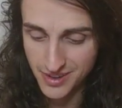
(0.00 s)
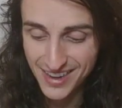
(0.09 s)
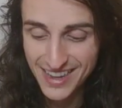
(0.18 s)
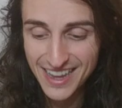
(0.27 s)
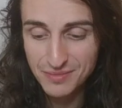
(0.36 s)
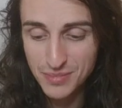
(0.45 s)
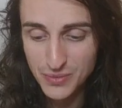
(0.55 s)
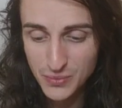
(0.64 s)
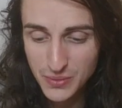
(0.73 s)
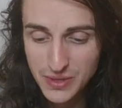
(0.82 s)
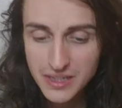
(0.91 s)
Again, be
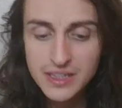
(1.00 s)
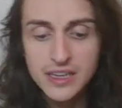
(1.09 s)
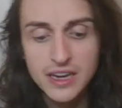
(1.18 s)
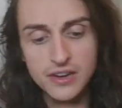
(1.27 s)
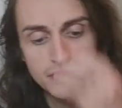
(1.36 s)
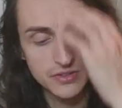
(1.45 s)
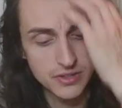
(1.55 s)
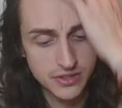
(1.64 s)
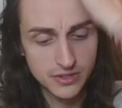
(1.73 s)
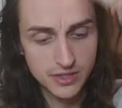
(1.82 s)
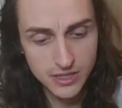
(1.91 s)
really careful
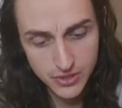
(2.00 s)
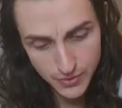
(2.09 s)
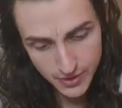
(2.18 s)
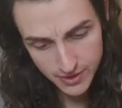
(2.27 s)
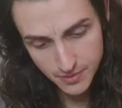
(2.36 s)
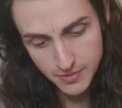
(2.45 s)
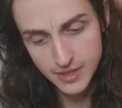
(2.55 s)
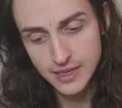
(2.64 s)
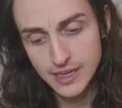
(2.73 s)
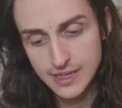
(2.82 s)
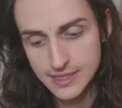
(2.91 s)
that you're not doing
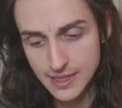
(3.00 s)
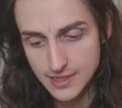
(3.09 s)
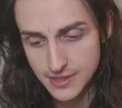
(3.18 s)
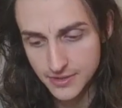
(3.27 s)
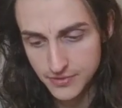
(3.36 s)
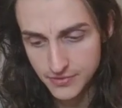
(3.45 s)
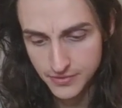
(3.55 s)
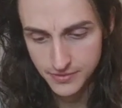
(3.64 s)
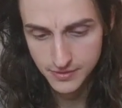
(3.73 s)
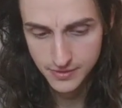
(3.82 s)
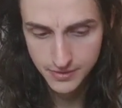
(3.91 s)
something excessive,
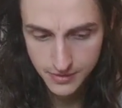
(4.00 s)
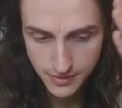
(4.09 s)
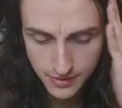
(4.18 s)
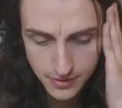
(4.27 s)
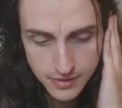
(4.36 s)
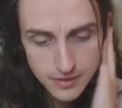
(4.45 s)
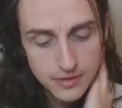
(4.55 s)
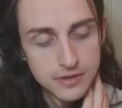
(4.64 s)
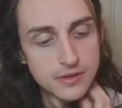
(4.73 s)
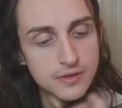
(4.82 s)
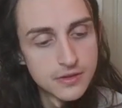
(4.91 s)

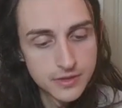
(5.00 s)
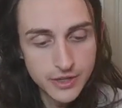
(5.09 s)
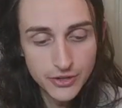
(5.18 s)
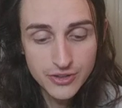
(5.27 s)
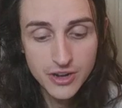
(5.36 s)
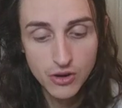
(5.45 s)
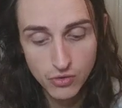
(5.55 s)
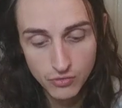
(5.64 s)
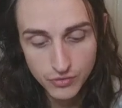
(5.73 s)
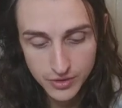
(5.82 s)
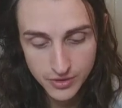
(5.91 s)
that you're not
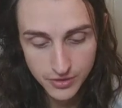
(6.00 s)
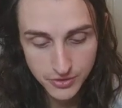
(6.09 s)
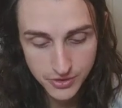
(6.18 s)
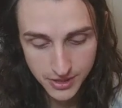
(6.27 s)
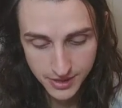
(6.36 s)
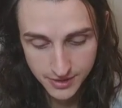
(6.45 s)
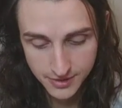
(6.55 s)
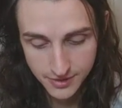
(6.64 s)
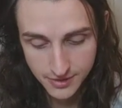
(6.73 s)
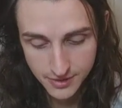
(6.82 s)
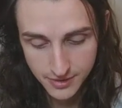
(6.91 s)
overindulging.
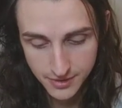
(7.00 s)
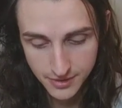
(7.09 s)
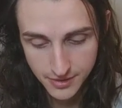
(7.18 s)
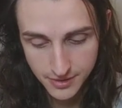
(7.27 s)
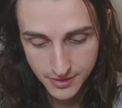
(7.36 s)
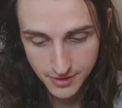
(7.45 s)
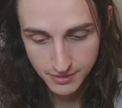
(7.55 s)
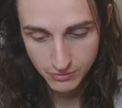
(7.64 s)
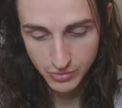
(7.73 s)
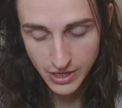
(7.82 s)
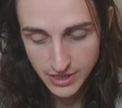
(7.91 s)

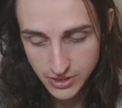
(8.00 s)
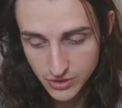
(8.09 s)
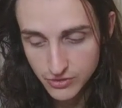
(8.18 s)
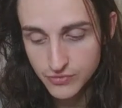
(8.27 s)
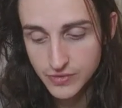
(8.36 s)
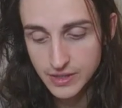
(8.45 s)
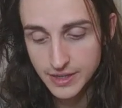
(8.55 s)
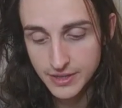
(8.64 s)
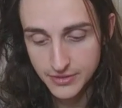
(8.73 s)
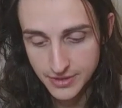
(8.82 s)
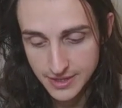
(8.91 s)
But I do feel
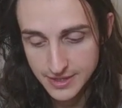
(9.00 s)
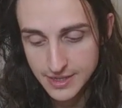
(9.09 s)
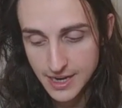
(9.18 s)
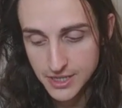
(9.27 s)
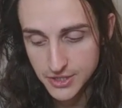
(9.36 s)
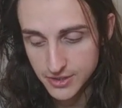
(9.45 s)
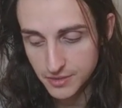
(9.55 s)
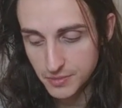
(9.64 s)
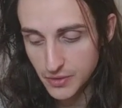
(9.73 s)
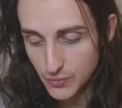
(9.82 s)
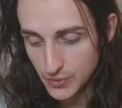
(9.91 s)
like there is actually
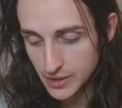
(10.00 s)
something